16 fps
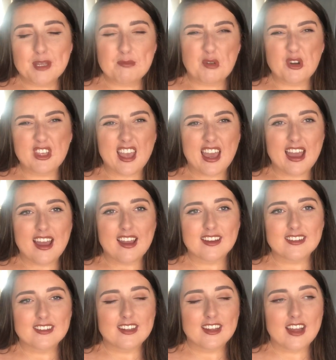But
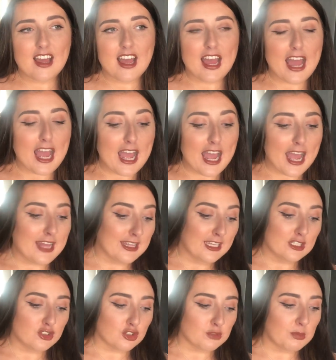yeah, I
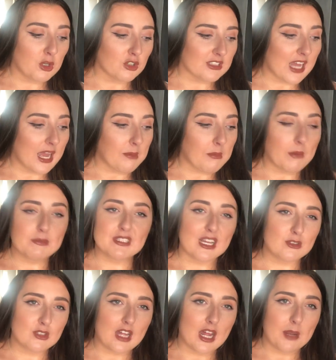think it's just because I am
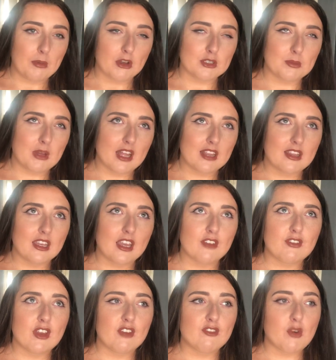obsessed with Harry Potter. But I think
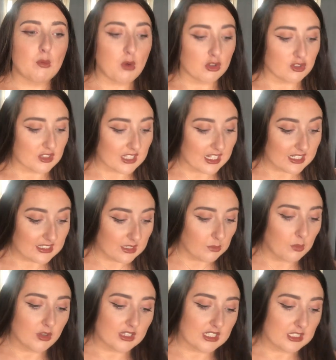if I wasn't and I
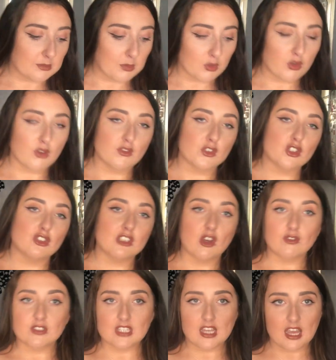didn't want these book covers, because
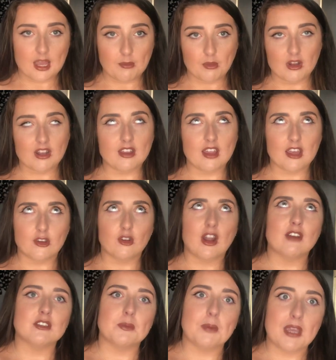obviously I am then
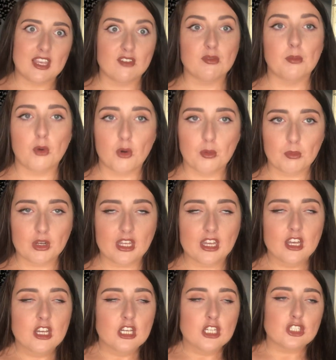gonna have to pay even more
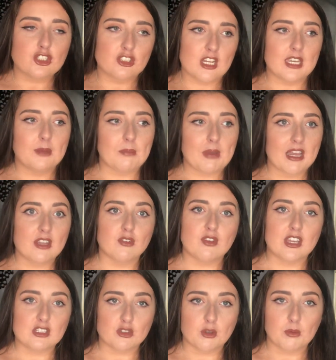money to try and buy the
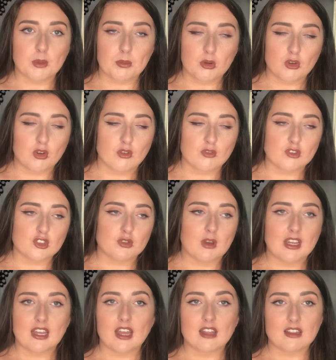first couple of book covers so
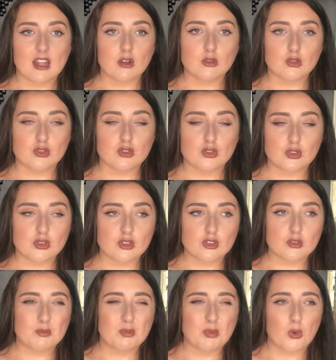I can get that all
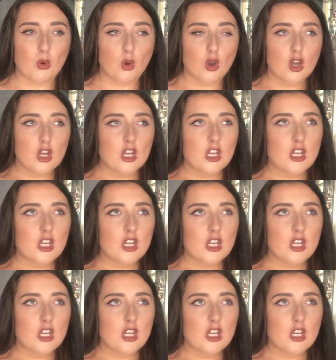sorted. But